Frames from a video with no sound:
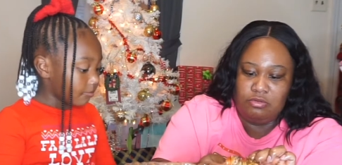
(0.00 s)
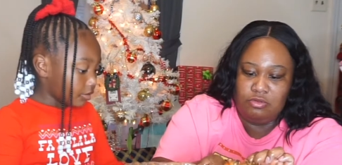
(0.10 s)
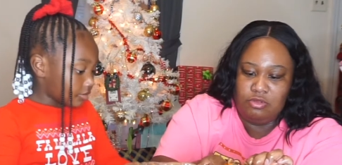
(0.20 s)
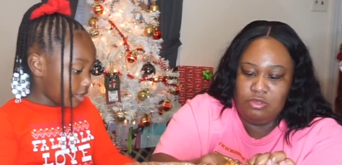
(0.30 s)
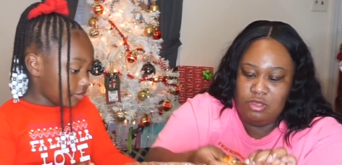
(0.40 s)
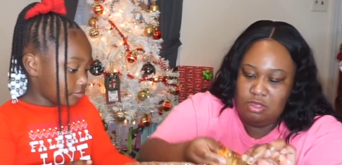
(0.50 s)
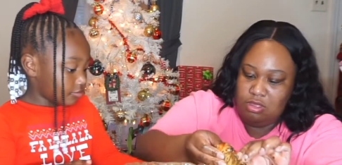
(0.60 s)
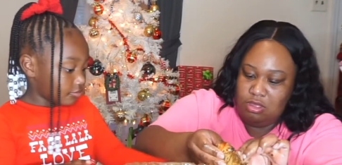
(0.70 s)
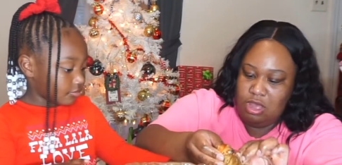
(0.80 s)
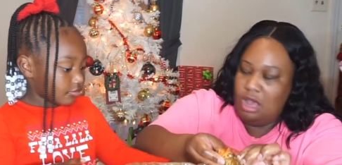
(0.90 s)
Speaker 1: know.
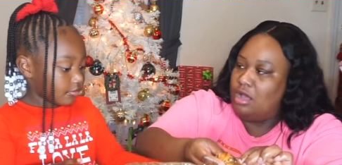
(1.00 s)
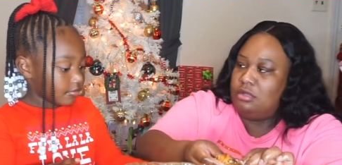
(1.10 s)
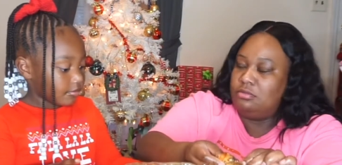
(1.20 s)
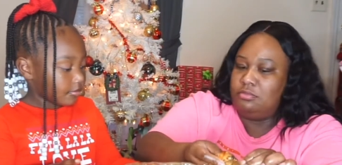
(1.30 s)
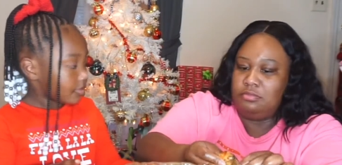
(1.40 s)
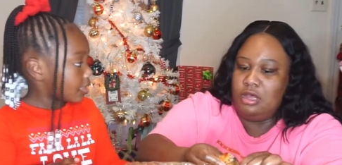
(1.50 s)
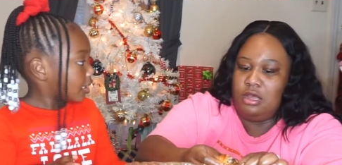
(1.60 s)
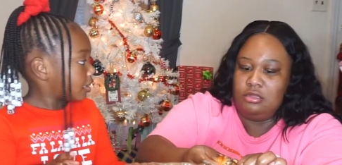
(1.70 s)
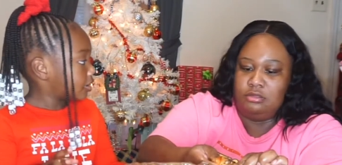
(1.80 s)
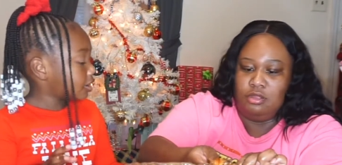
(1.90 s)
Uh-uh.
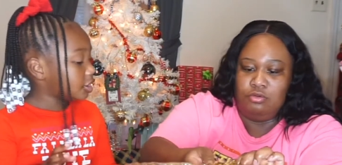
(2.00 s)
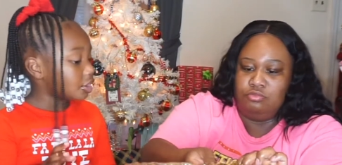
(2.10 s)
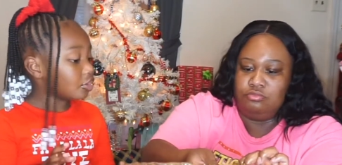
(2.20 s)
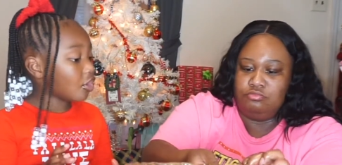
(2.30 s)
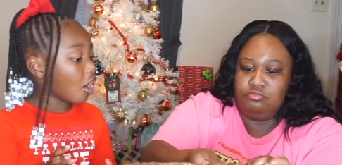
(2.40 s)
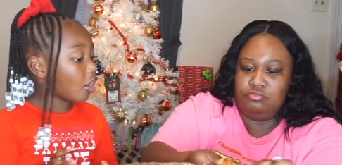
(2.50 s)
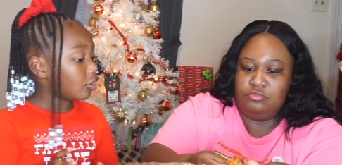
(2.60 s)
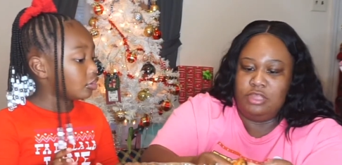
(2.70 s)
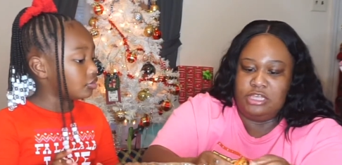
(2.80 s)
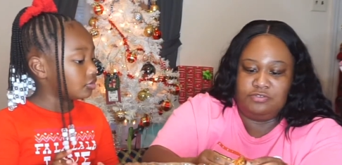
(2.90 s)
Uh-uh. Nope. So
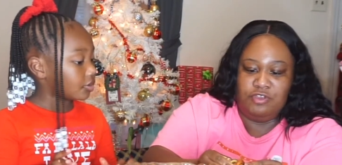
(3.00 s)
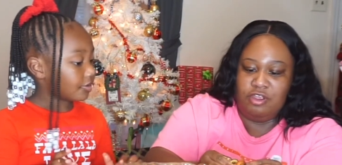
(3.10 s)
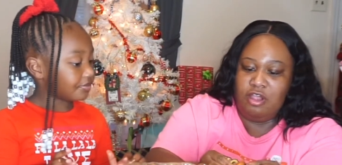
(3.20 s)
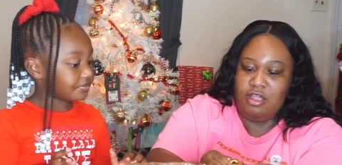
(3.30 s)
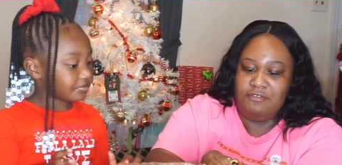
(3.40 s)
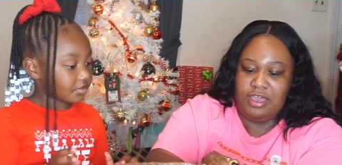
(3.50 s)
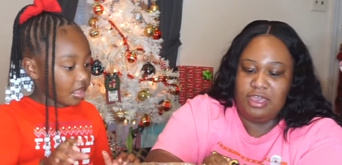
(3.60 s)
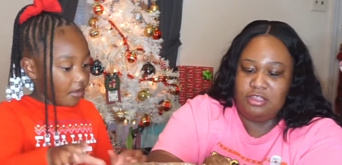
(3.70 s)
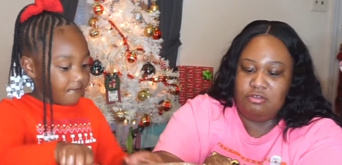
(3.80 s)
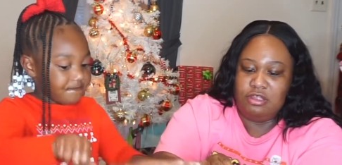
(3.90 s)
hard? It's very hard. If I
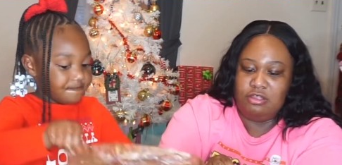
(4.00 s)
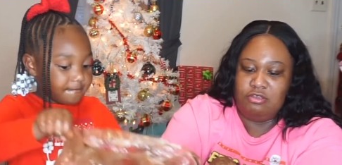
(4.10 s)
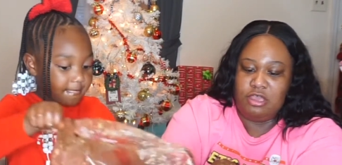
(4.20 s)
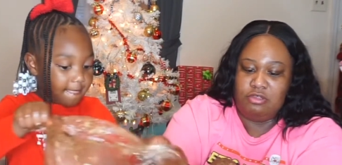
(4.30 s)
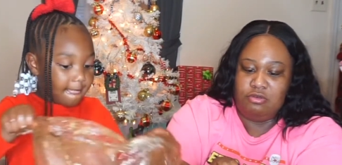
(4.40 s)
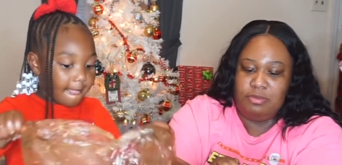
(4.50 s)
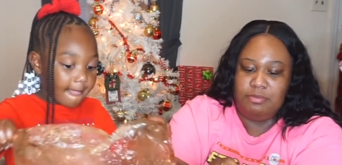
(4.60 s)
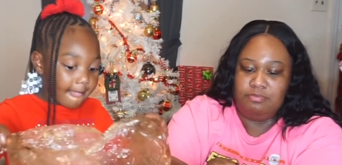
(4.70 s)
can't do it, I know you can't do it, baby.